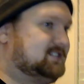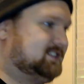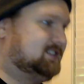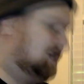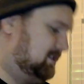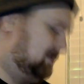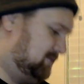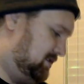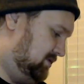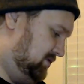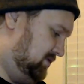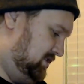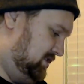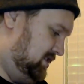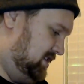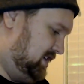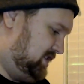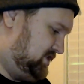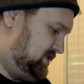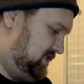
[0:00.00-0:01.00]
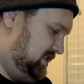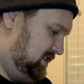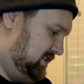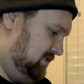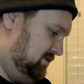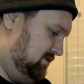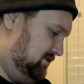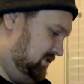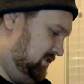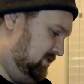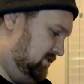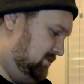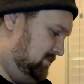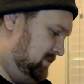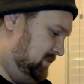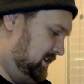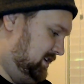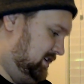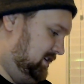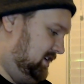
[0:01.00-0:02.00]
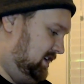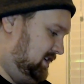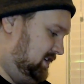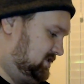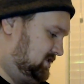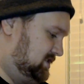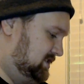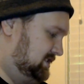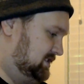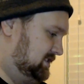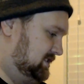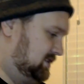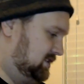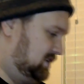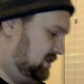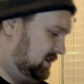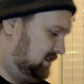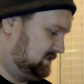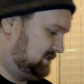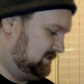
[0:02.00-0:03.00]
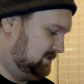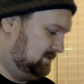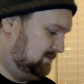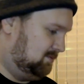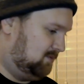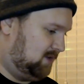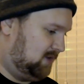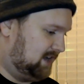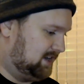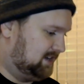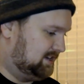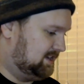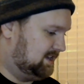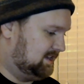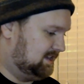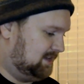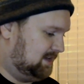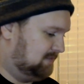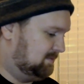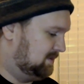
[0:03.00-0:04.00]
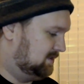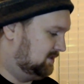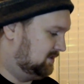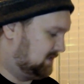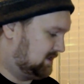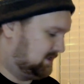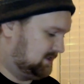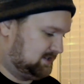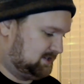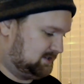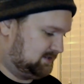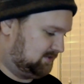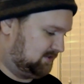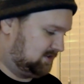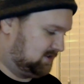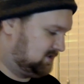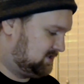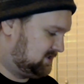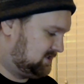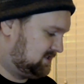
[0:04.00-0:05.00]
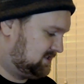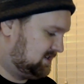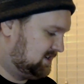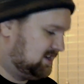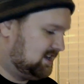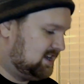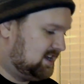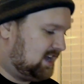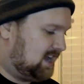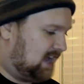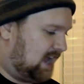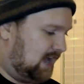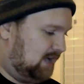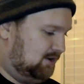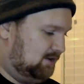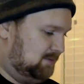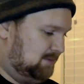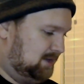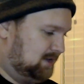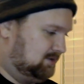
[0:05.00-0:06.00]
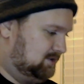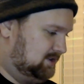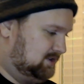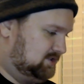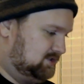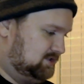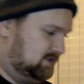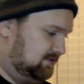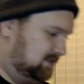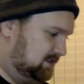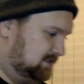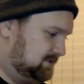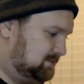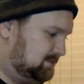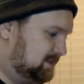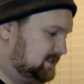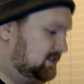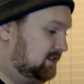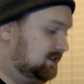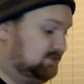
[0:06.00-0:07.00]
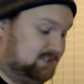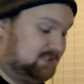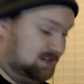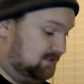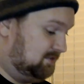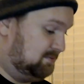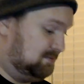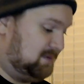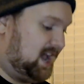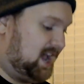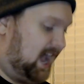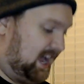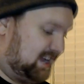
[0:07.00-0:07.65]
around gushing, going, oh my gosh, this is awesome. Why did he let me look at this first? How am I going to convince myself to give it back?